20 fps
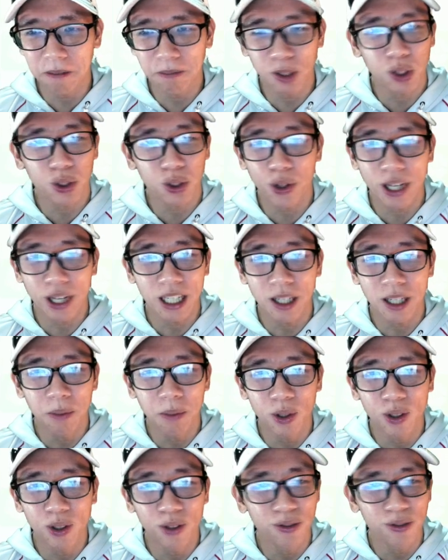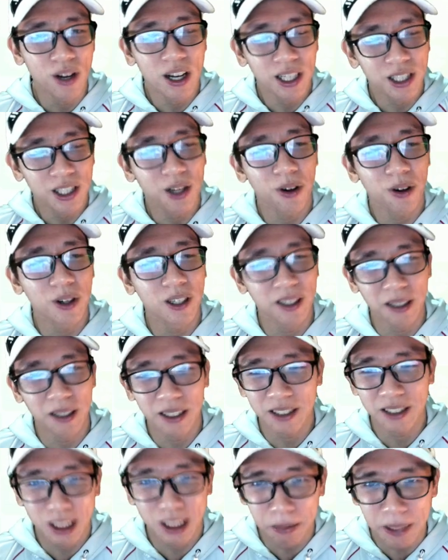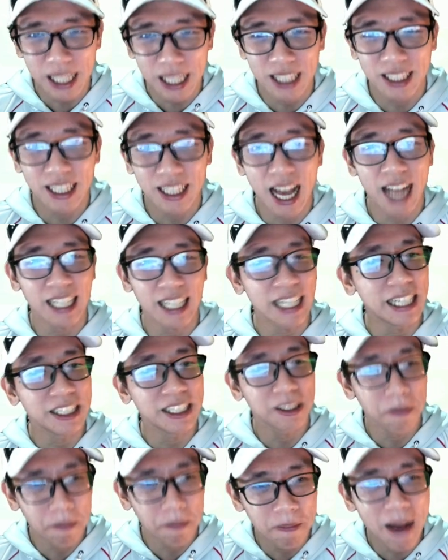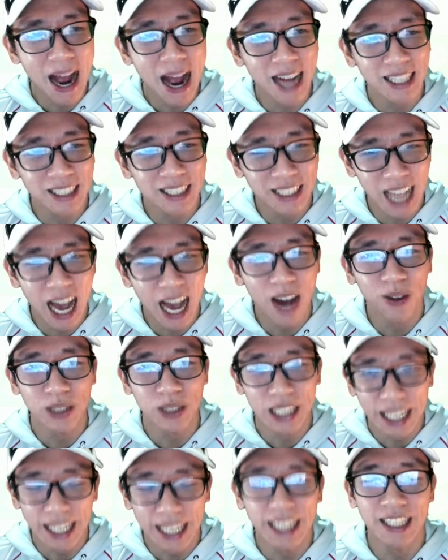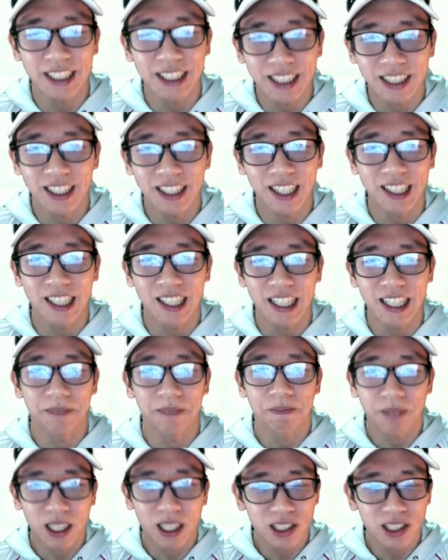trainer move, your speed stat is maxed out instantly.